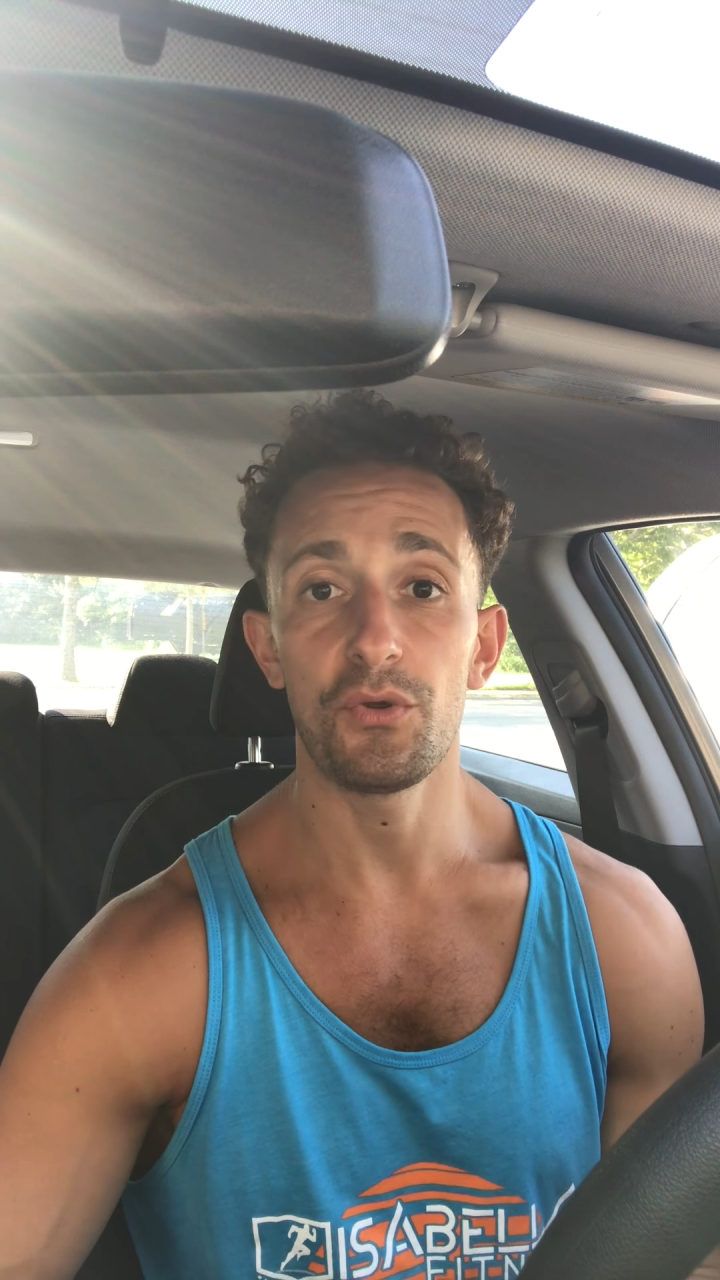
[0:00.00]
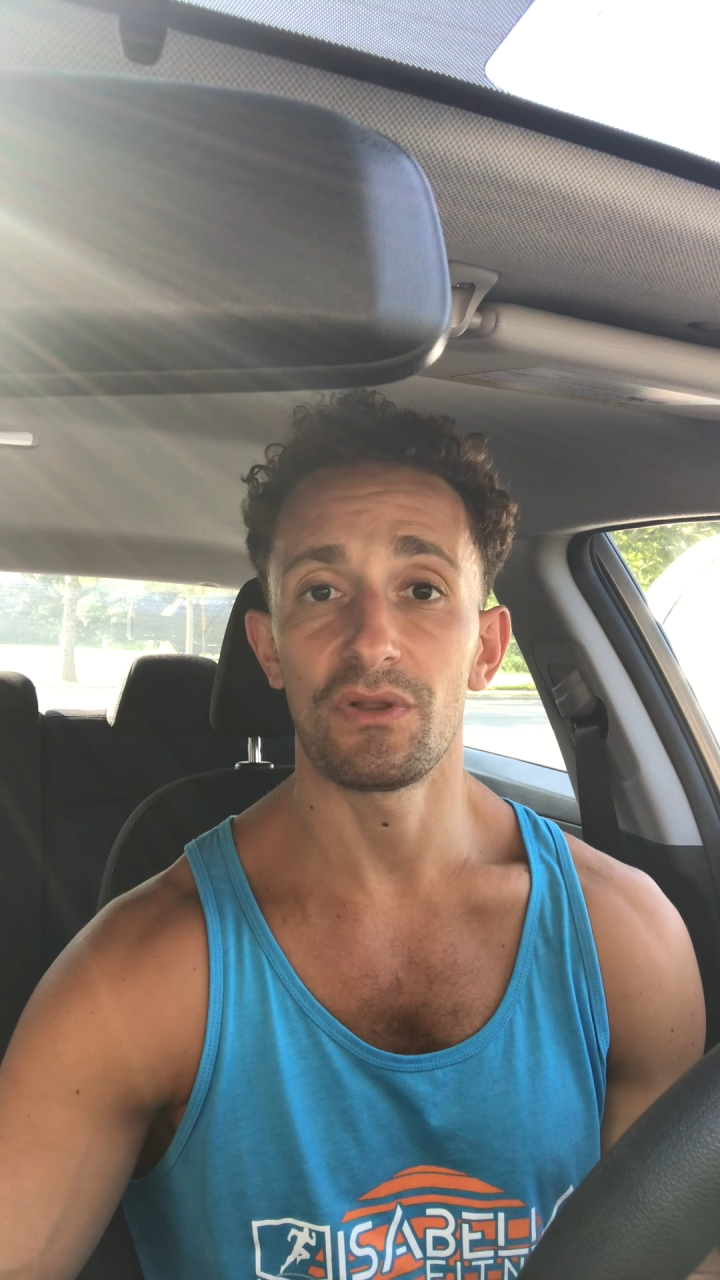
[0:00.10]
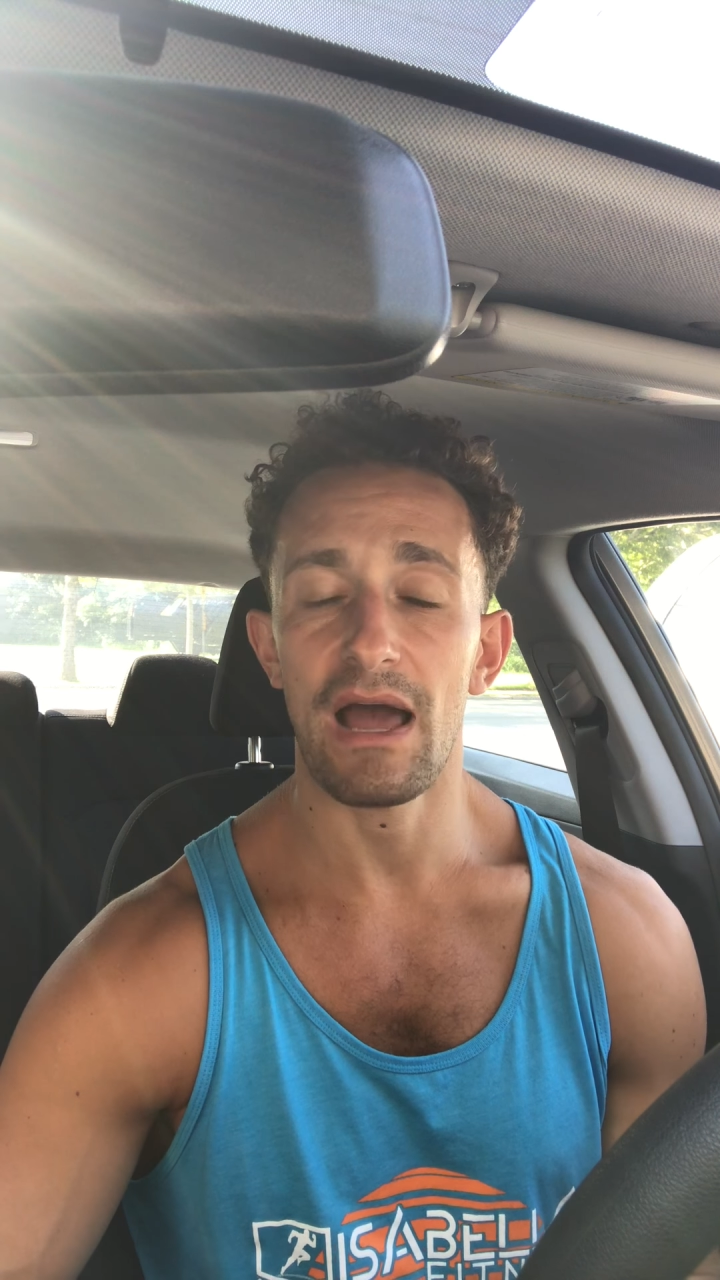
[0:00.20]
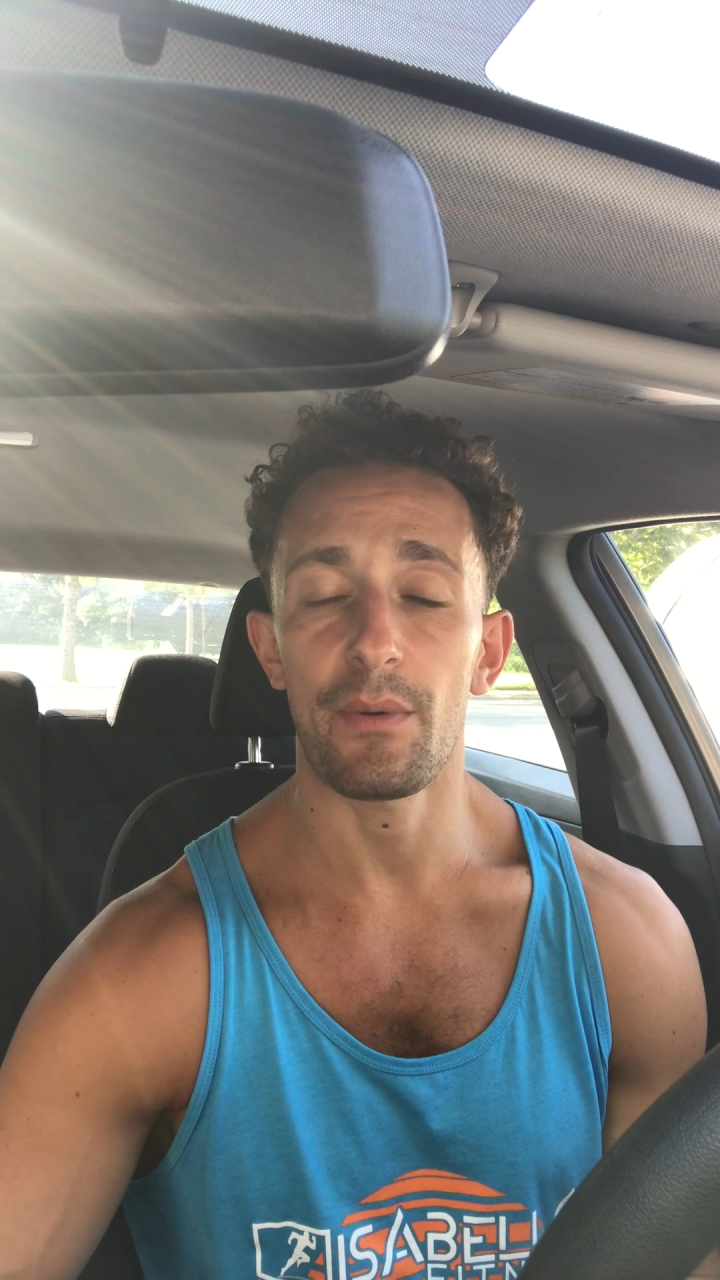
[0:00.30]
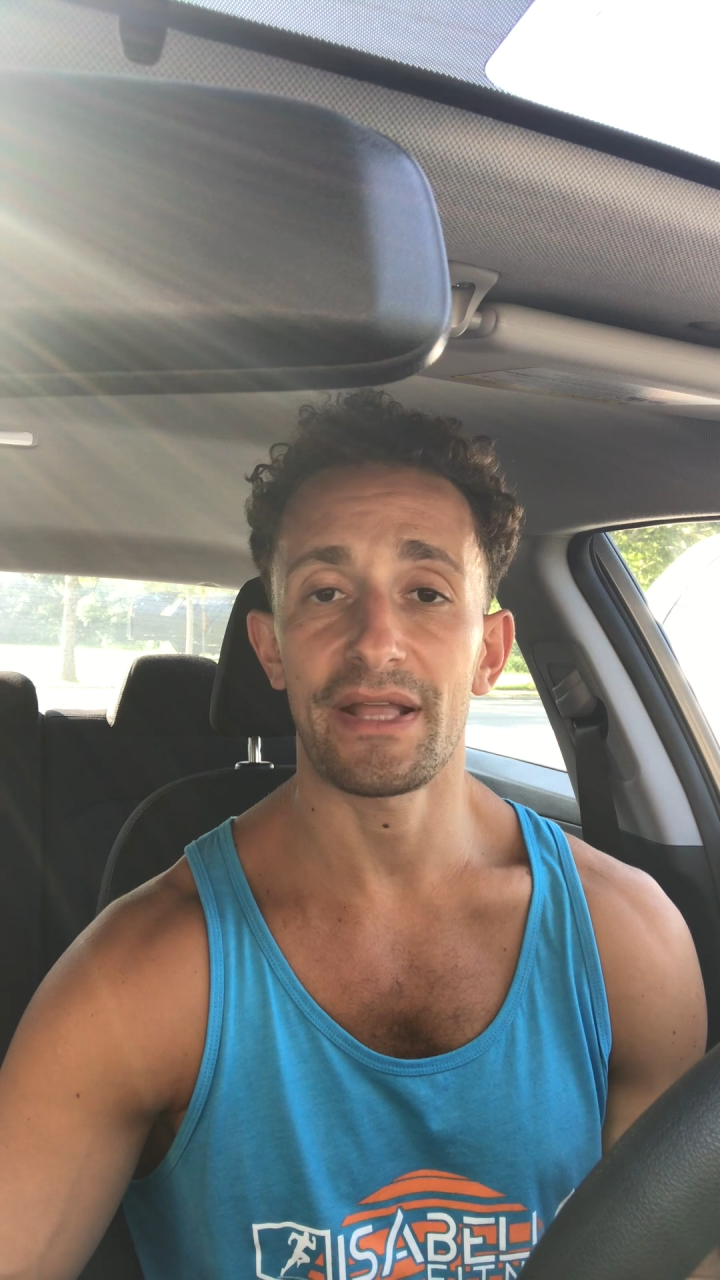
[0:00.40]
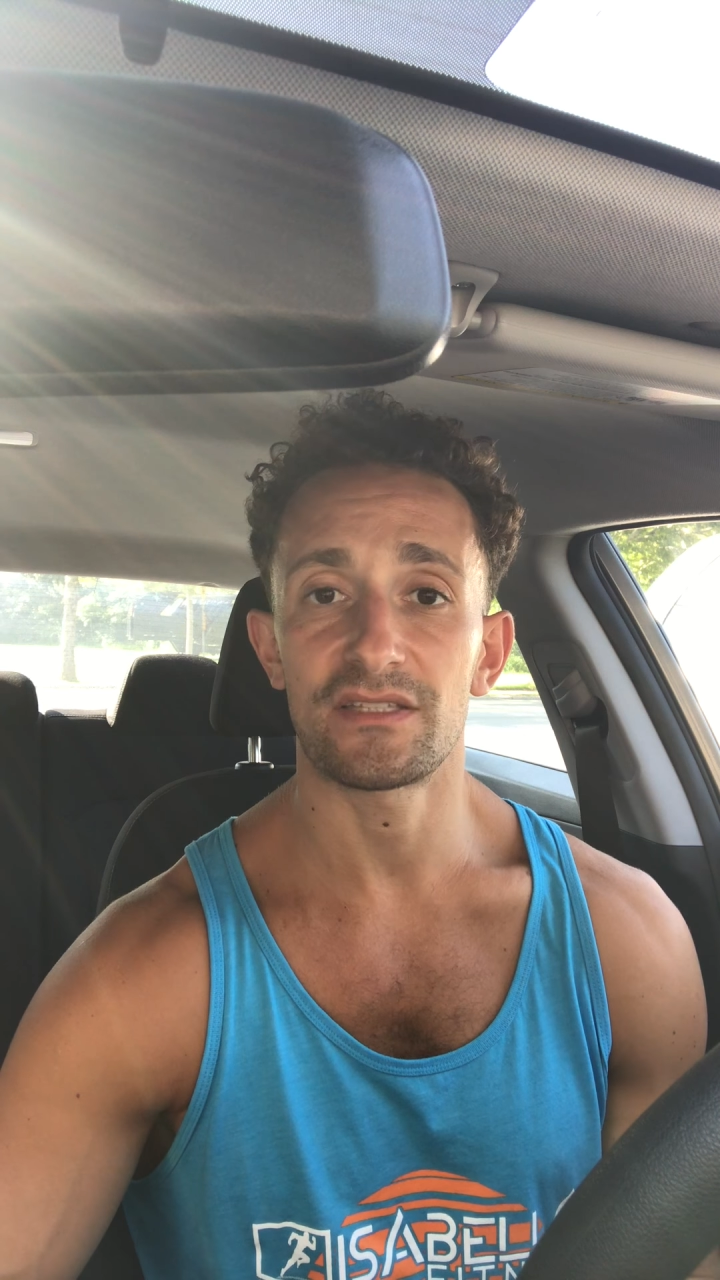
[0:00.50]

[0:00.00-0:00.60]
are you allowing